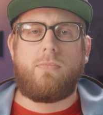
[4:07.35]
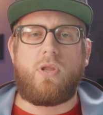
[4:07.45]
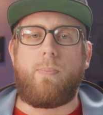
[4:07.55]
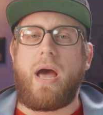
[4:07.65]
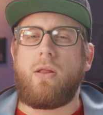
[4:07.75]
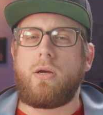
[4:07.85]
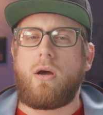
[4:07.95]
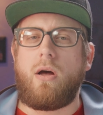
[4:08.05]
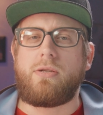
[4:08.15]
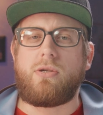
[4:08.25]
The Palette
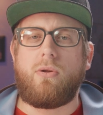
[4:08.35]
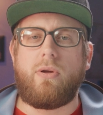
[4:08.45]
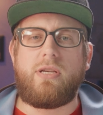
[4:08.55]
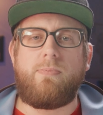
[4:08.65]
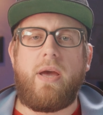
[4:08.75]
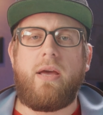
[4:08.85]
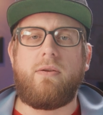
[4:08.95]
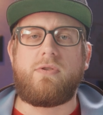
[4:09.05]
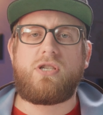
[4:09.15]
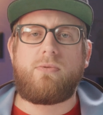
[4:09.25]
console is made
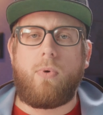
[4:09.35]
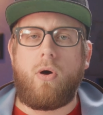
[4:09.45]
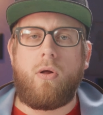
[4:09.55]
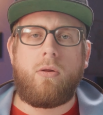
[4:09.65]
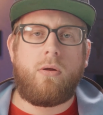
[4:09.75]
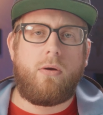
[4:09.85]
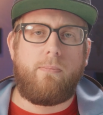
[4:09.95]
of small